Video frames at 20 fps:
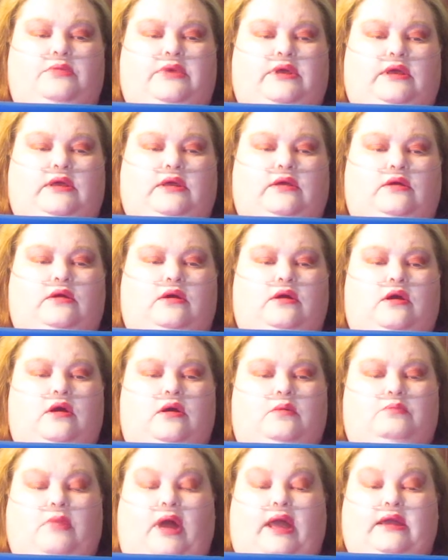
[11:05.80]
me,
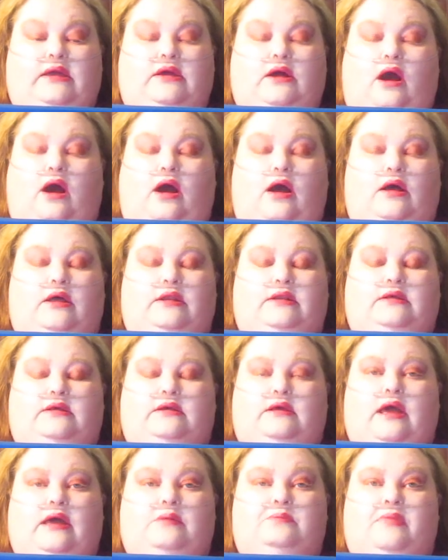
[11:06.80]
my God
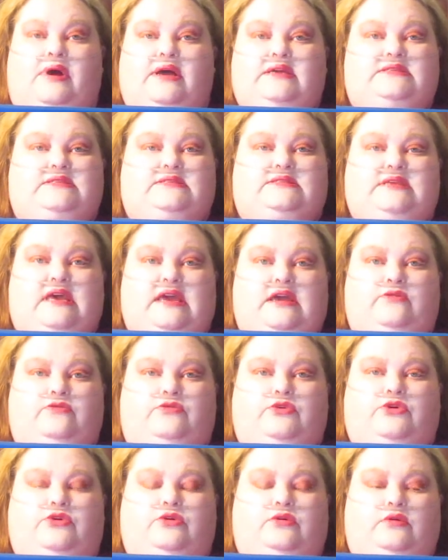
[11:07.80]
and my
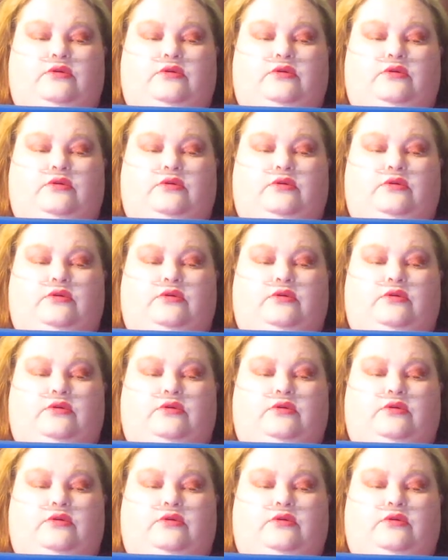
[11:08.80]
Savior.